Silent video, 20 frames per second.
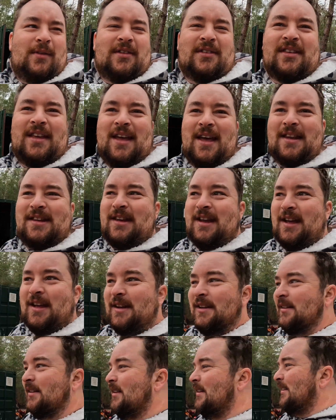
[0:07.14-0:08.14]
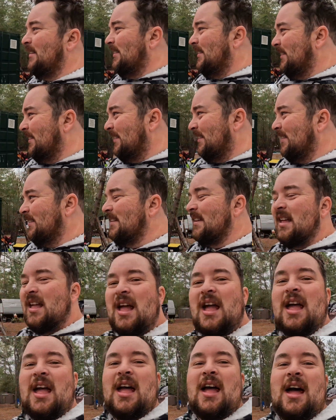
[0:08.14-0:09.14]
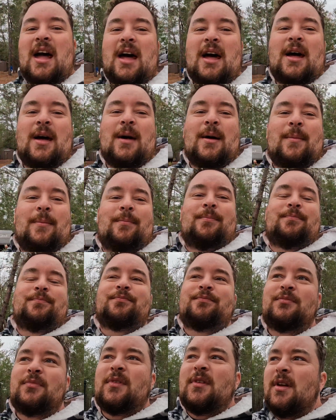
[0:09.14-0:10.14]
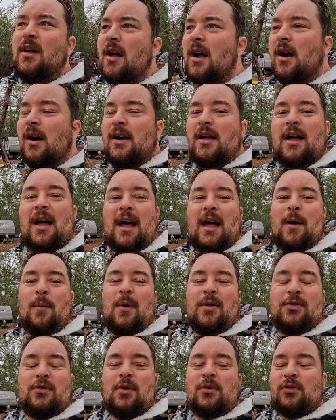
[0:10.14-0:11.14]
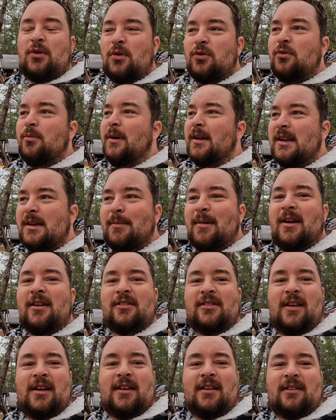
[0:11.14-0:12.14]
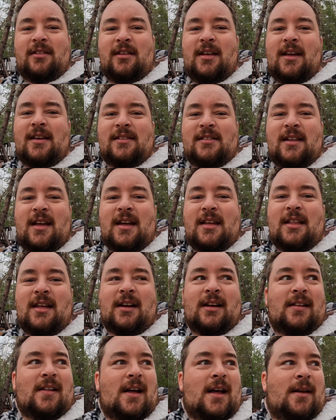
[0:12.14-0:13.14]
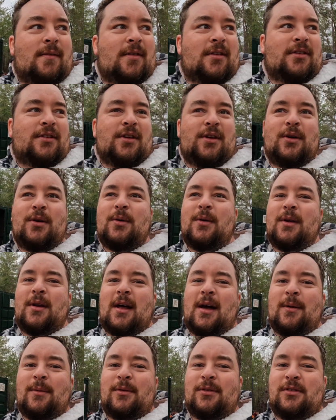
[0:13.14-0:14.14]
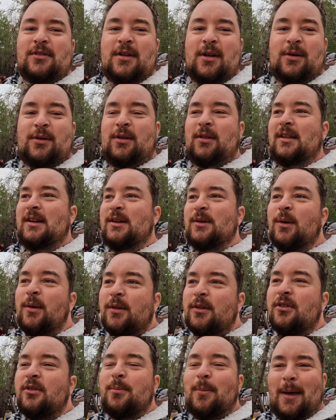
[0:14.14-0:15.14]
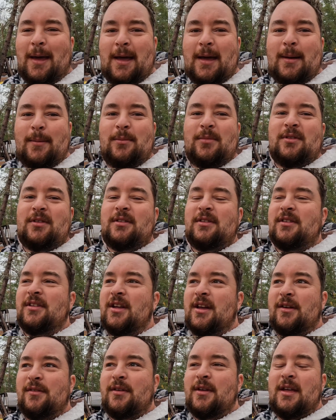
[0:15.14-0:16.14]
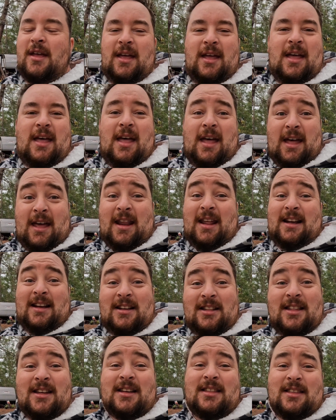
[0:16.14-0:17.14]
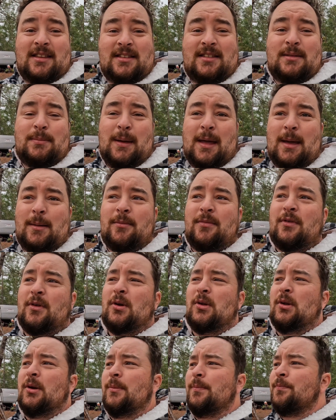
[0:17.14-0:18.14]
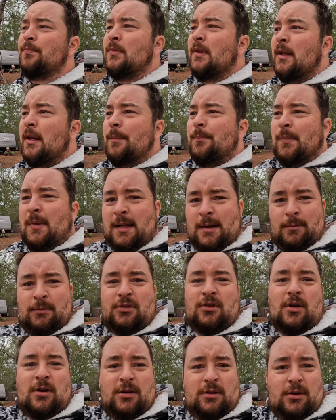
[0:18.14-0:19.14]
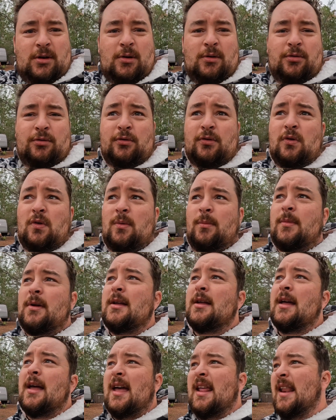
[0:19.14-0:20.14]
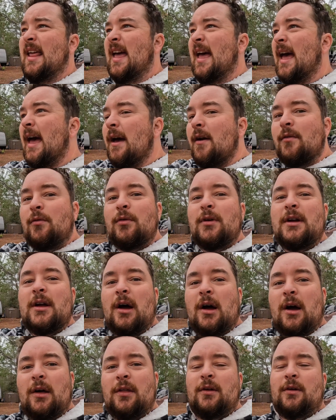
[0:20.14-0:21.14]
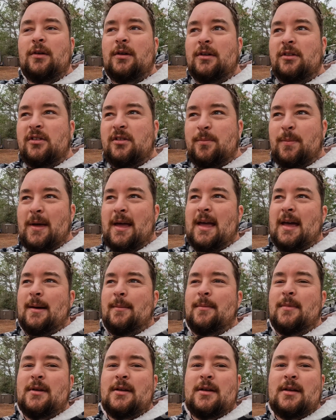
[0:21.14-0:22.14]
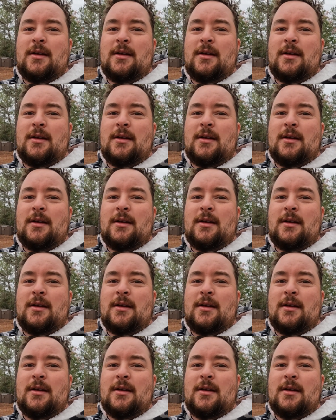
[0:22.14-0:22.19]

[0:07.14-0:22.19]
sad day. I was going through my emails last night, like a lot of us do, and I was, deleting all the spams and stuff, and I clicked the spam folder, and I'm starting to go through them, and every other spam